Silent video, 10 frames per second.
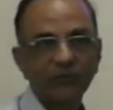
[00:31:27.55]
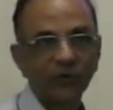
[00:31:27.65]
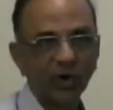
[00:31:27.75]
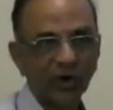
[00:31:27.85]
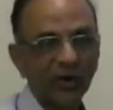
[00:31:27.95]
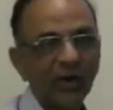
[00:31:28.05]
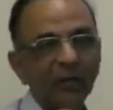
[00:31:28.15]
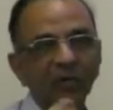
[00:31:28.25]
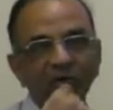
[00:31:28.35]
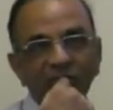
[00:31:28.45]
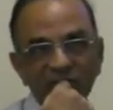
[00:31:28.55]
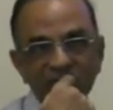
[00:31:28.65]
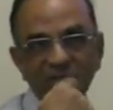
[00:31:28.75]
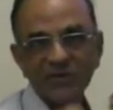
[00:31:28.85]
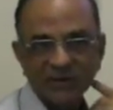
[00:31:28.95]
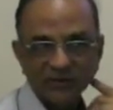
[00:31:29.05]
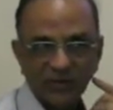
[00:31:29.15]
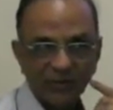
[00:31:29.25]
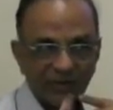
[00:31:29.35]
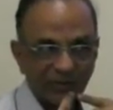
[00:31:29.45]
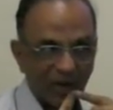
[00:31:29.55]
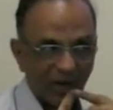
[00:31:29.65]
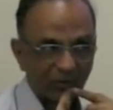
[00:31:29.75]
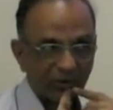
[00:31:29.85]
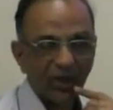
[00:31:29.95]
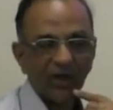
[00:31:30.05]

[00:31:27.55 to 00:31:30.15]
You got it? Because this distance from the mouth